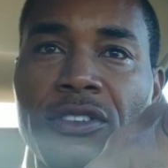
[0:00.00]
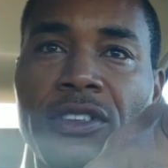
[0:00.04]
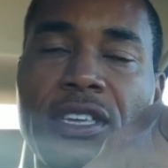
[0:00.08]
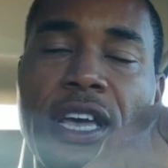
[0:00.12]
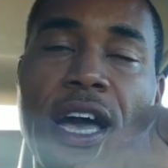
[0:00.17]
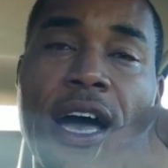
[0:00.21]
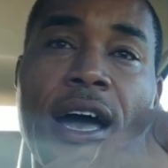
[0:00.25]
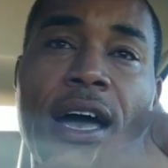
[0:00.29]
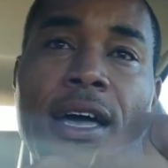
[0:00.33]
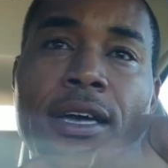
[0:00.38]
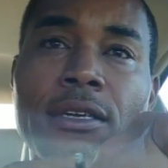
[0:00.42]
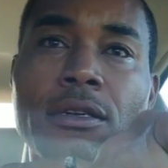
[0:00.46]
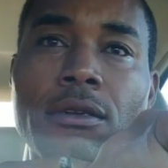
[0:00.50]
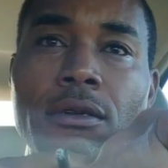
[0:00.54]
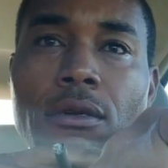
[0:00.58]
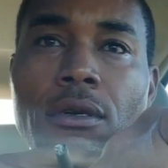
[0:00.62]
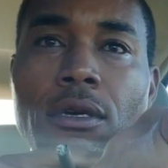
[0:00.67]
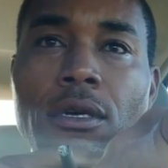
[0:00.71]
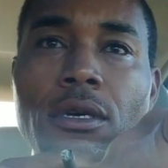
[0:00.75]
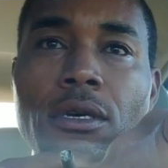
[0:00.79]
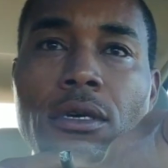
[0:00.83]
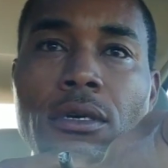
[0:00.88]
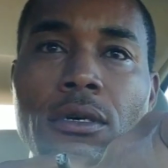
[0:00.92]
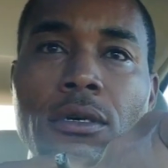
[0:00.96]
side,
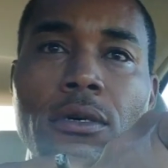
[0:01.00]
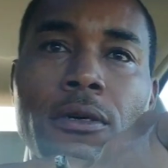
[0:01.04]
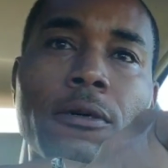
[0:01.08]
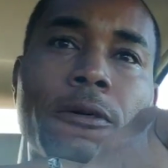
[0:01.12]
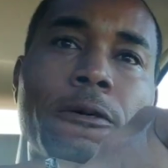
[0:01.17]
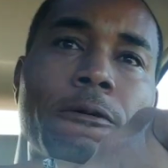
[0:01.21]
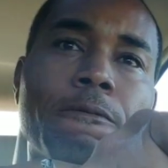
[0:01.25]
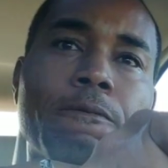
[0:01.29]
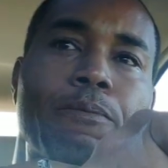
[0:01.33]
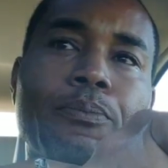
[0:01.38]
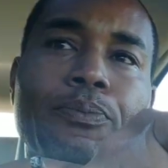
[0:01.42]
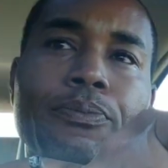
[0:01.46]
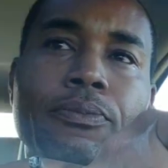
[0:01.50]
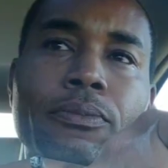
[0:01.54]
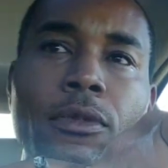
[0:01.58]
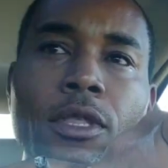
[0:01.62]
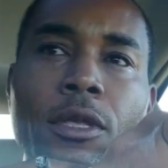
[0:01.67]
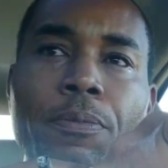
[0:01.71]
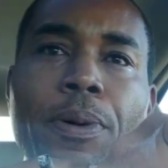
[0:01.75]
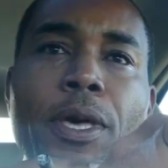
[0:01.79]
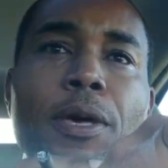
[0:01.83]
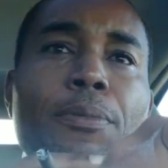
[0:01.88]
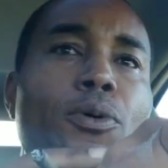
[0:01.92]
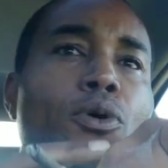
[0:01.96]

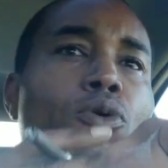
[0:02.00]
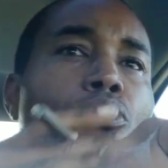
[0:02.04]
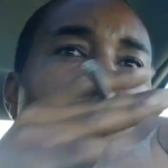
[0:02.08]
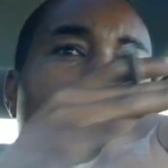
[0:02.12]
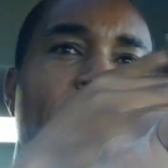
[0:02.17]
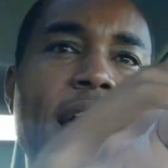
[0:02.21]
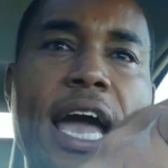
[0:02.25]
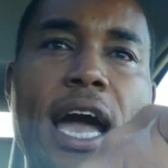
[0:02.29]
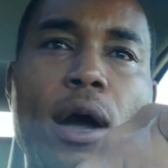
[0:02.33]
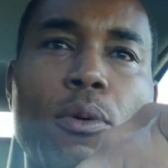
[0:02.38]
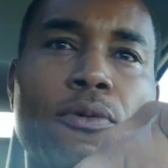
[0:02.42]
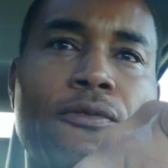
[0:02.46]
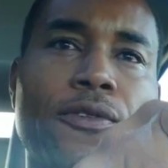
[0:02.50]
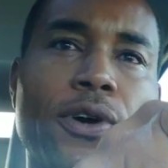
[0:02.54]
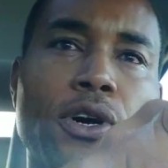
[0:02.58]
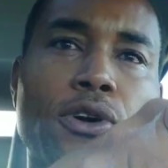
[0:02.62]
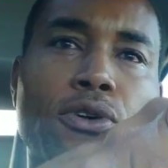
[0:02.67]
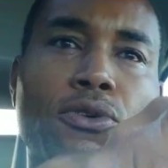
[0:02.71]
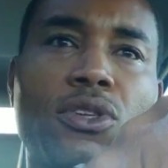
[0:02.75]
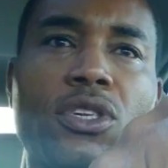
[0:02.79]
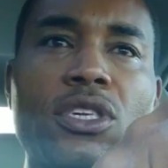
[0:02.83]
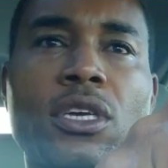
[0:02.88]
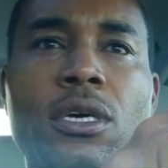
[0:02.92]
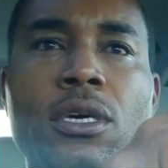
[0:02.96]
people who down with
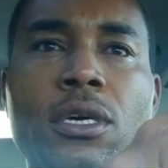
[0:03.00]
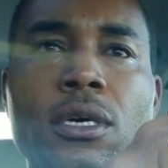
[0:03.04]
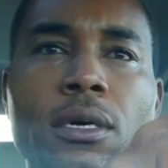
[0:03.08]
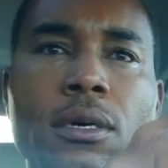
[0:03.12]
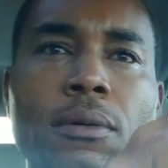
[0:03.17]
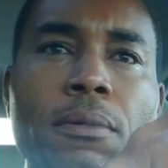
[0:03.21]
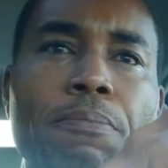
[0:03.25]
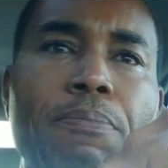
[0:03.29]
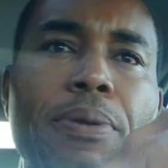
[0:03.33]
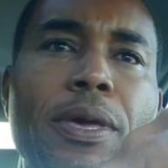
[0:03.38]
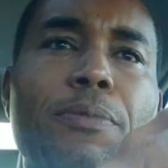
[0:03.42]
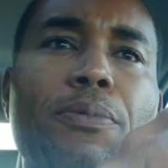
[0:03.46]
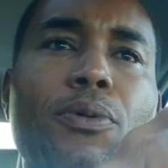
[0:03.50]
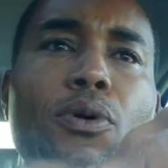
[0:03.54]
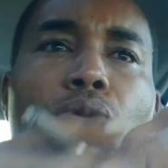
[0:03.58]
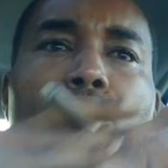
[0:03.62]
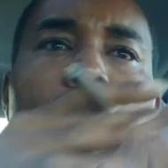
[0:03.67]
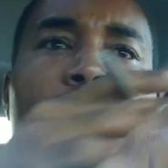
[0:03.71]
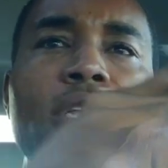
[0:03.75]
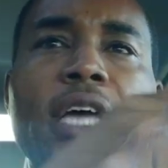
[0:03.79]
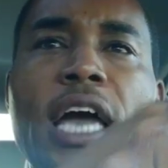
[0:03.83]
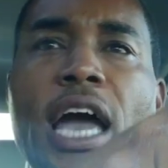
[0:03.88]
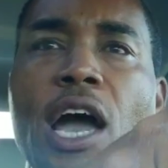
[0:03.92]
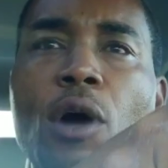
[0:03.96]
Usyk, people
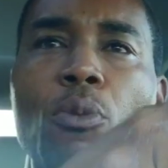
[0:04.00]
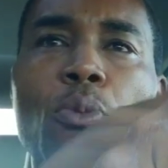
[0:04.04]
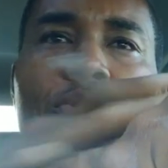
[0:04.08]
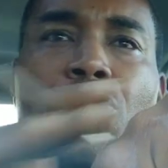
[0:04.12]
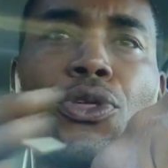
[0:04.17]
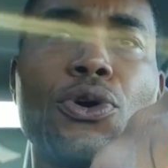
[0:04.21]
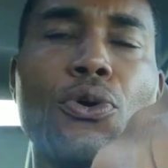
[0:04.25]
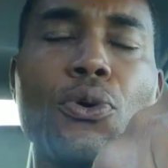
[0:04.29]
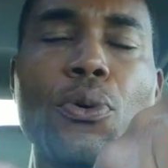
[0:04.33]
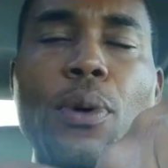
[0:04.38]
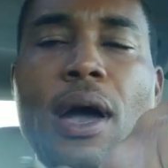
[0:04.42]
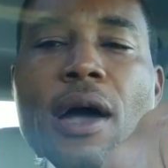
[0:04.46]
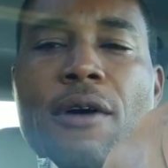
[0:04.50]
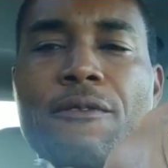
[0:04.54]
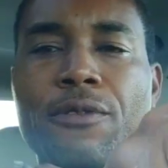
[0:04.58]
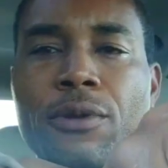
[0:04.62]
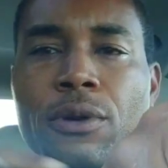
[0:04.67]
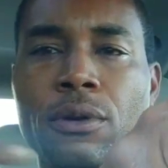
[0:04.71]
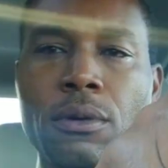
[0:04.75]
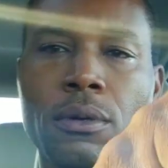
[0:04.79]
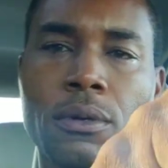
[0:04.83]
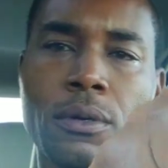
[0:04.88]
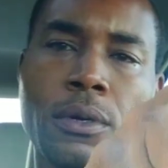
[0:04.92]
who down with whoever.